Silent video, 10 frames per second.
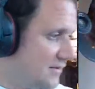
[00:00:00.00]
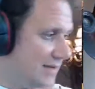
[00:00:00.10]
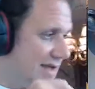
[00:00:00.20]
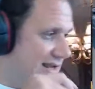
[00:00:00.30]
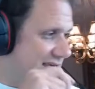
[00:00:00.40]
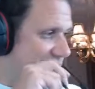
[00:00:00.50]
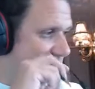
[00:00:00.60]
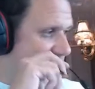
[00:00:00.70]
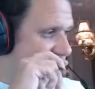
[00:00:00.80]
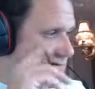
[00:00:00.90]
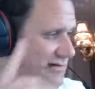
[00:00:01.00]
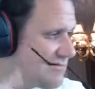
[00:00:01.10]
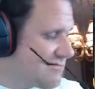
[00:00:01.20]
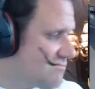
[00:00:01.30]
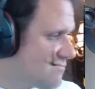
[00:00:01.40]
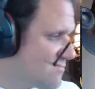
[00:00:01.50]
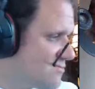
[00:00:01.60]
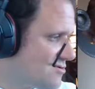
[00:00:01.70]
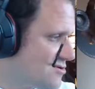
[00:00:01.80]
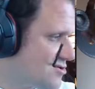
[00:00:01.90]
That's out.
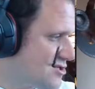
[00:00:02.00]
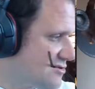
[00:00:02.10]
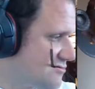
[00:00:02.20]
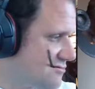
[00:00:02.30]
Let's see.